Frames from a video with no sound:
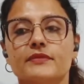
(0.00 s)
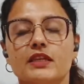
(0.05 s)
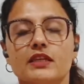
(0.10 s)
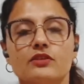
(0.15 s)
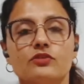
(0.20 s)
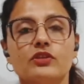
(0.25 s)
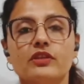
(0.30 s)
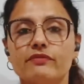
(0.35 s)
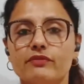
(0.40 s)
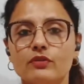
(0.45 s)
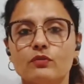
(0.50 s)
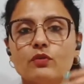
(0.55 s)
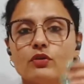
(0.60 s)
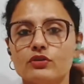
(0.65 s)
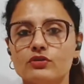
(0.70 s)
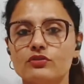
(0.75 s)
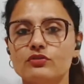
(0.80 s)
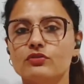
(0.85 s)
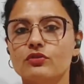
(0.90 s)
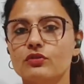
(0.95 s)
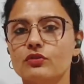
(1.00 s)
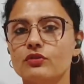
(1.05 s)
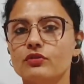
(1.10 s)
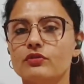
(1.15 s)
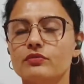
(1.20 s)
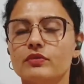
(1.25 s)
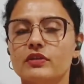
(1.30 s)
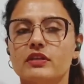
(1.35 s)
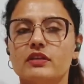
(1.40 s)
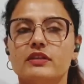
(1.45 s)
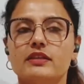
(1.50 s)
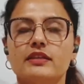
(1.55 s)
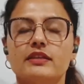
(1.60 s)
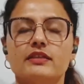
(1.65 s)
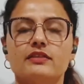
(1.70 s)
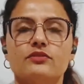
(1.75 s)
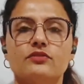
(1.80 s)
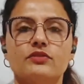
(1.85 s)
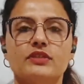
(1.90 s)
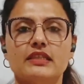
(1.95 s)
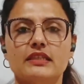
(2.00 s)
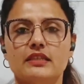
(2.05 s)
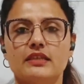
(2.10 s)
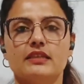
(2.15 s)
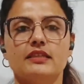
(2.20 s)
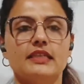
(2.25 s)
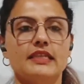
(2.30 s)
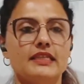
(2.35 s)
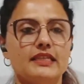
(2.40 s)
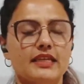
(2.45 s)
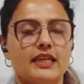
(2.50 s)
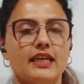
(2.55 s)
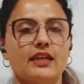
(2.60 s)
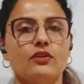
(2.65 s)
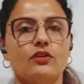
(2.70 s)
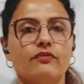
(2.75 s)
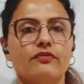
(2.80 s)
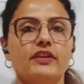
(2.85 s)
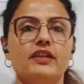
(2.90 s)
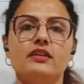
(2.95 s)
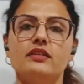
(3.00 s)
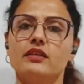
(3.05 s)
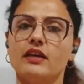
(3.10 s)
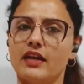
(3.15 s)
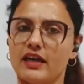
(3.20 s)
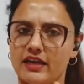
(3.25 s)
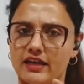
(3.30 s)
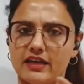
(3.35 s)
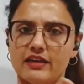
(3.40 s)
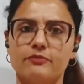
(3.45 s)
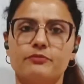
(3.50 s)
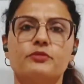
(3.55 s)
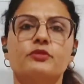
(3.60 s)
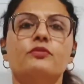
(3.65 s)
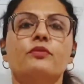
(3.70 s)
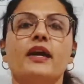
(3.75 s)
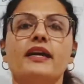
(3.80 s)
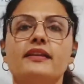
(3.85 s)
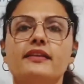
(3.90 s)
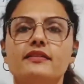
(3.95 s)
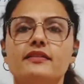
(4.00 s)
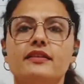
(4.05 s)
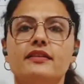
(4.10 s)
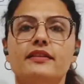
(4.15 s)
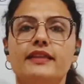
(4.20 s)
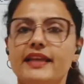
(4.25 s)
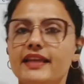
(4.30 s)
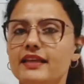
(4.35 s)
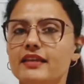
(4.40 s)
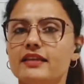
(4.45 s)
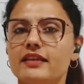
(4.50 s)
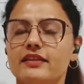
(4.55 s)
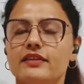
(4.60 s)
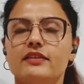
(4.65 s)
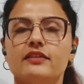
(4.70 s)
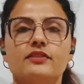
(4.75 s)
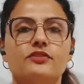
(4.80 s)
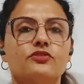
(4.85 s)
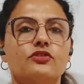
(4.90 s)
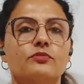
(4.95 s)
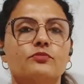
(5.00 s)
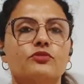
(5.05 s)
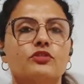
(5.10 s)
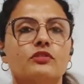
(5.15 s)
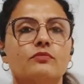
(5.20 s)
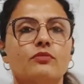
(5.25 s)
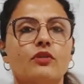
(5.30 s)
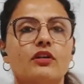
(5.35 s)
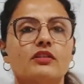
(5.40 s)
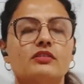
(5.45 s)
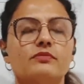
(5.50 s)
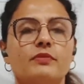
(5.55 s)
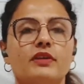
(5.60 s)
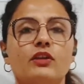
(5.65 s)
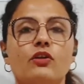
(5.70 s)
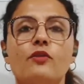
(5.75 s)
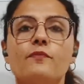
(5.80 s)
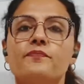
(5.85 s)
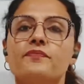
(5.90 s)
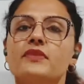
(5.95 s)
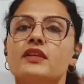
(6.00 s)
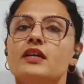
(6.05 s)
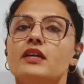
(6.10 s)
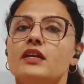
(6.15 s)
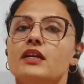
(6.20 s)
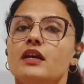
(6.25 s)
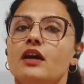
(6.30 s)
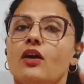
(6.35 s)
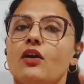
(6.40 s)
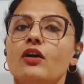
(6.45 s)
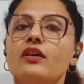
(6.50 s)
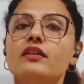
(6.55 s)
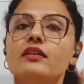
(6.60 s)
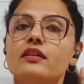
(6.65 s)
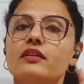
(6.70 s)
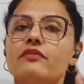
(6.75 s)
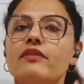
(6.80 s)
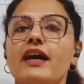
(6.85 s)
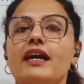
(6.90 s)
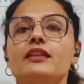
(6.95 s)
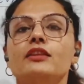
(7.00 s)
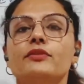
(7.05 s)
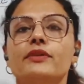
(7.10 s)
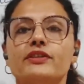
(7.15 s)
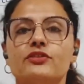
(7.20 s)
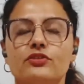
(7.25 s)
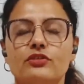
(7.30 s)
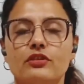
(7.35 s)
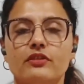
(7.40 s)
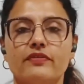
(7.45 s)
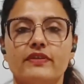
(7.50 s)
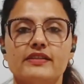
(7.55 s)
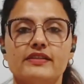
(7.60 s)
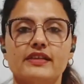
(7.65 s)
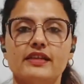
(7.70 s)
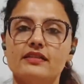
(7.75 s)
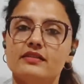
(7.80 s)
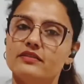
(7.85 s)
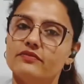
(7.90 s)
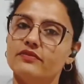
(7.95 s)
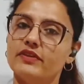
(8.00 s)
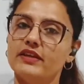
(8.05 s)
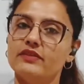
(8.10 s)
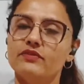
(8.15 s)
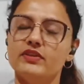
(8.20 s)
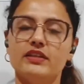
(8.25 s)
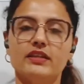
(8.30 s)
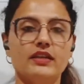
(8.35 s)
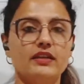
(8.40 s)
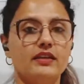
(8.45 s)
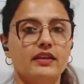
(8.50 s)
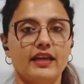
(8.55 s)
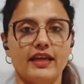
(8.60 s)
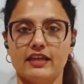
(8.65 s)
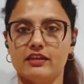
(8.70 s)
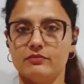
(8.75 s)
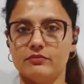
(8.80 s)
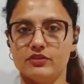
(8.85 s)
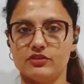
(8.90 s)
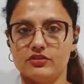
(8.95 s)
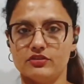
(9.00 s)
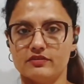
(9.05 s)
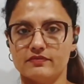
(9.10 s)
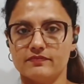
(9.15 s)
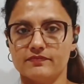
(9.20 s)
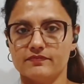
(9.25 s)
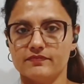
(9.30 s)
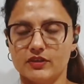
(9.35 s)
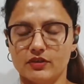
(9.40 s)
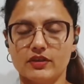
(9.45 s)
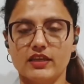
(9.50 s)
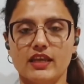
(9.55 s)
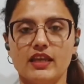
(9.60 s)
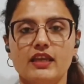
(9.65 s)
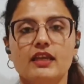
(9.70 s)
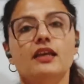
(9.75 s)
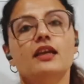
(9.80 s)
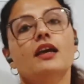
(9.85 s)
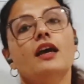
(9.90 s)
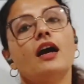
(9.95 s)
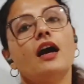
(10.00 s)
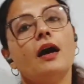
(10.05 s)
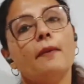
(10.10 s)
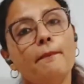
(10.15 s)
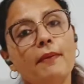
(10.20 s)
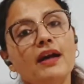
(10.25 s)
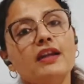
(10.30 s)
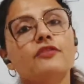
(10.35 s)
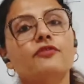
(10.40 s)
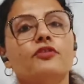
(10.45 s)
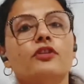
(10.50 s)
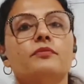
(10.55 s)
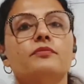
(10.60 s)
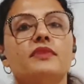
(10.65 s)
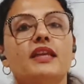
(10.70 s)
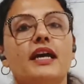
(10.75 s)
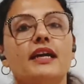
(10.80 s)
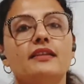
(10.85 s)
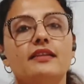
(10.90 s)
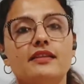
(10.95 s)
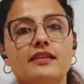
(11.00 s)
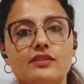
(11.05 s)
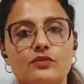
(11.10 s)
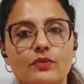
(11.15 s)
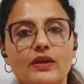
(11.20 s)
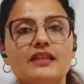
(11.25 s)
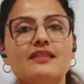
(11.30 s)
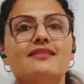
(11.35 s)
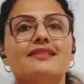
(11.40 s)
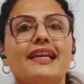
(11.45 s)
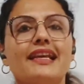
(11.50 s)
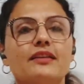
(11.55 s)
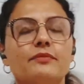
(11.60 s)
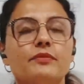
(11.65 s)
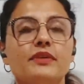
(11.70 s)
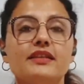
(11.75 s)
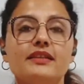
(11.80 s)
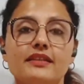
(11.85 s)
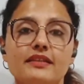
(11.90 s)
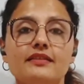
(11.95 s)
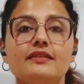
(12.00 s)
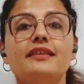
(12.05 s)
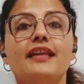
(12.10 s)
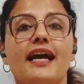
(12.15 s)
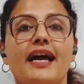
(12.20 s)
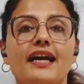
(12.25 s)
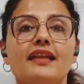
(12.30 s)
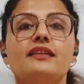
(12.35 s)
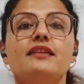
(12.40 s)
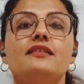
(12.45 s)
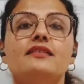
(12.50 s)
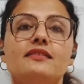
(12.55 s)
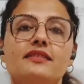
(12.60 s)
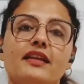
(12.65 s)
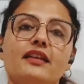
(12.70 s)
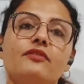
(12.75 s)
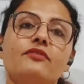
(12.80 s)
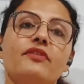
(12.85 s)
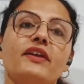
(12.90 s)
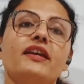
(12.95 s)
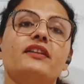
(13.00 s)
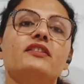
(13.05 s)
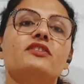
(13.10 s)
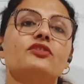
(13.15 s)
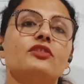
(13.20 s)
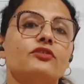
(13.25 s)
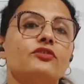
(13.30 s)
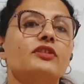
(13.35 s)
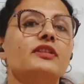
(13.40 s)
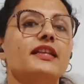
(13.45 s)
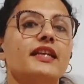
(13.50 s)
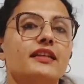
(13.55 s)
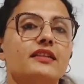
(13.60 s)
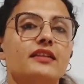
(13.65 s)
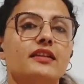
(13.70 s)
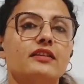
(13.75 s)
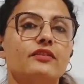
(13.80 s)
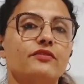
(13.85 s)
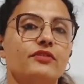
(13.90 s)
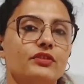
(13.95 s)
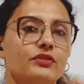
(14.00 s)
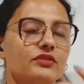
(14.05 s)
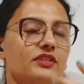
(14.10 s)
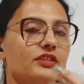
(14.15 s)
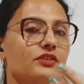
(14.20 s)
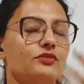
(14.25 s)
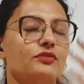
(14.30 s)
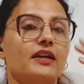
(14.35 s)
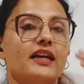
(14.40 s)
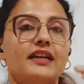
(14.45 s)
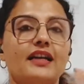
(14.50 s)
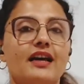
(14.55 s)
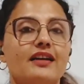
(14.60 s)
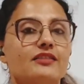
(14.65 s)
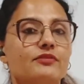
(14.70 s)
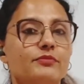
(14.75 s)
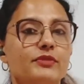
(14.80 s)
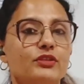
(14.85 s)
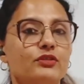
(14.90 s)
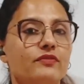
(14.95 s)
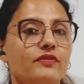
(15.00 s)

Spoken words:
so if you want to go into the detail of it, I have provided the link in the description box below on revaluation of assets when we did admission. Okay. Apart from that, there is one segment in that itself where children get confused, and you had asked me to